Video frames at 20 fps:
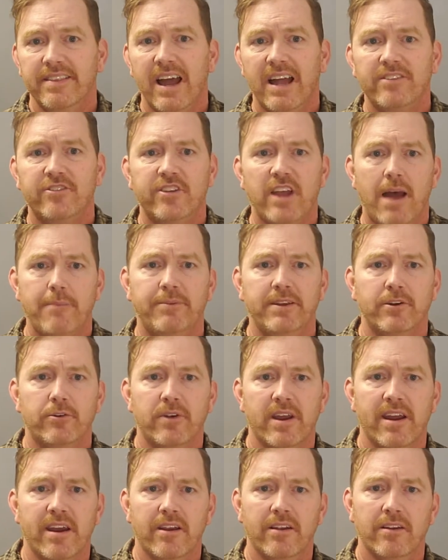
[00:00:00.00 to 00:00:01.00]
not shopping
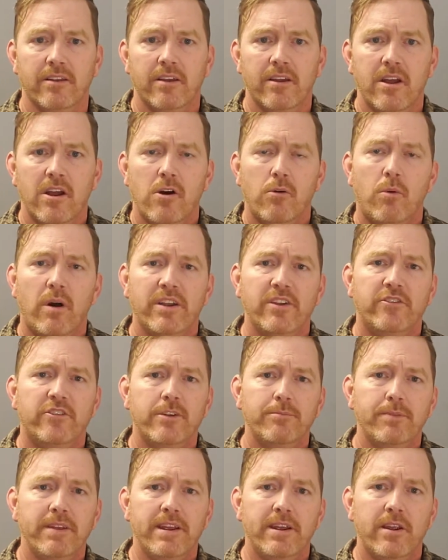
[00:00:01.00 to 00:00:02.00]
around. While you
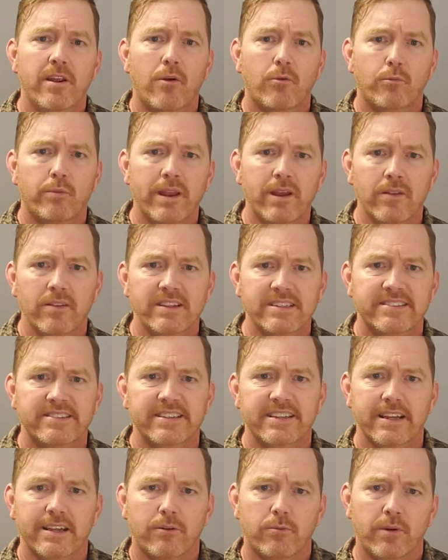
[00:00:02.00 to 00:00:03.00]
should be
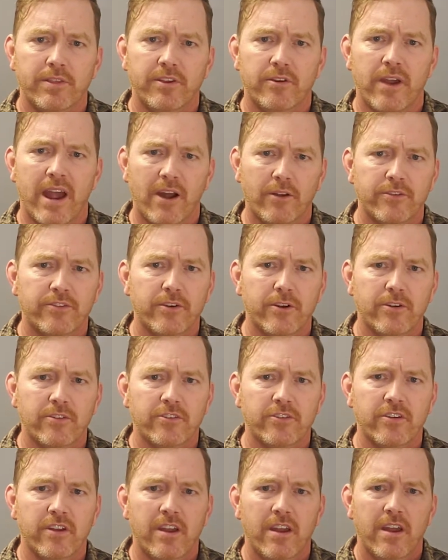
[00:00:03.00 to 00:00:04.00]
realistic with your house
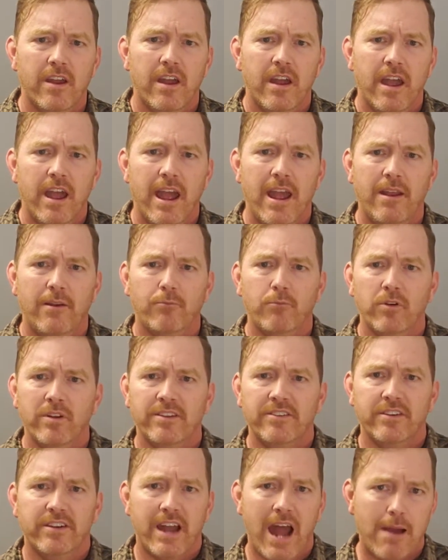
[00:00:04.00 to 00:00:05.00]
search and
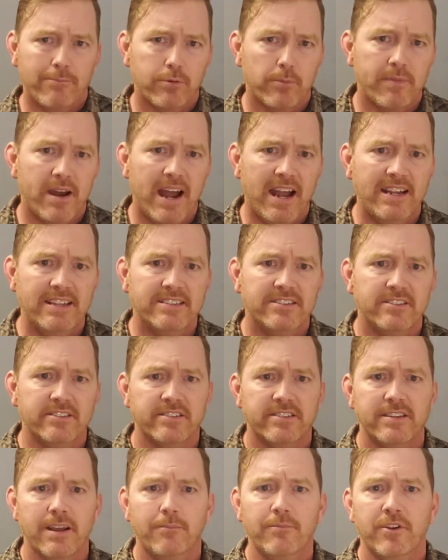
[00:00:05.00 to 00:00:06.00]
willing to compromise to
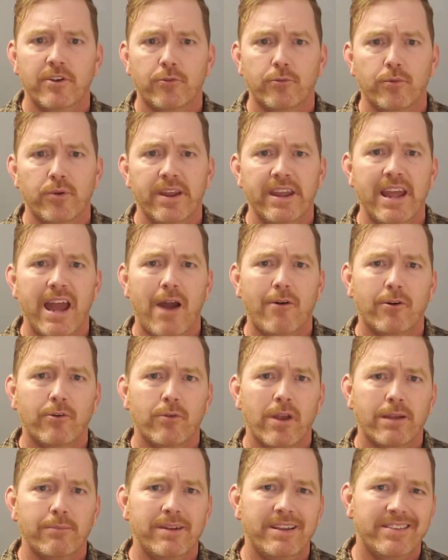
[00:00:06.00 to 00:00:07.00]
some degree, I would
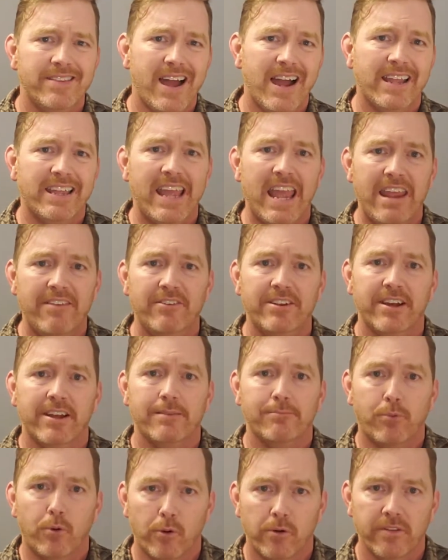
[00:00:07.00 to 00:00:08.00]
recommend not caving on
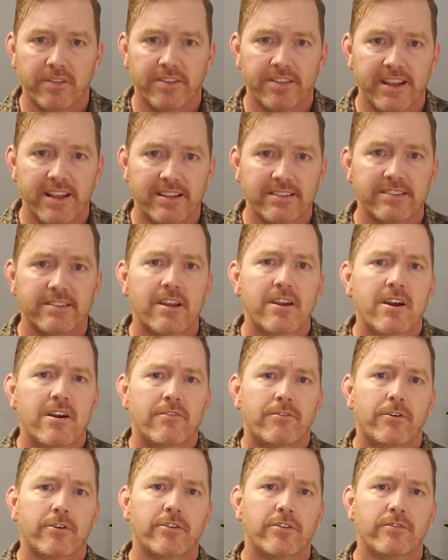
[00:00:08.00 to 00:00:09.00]
important things.
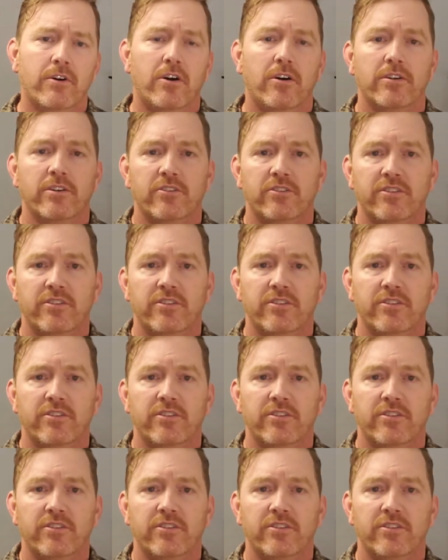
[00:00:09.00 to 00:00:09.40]
First of all, you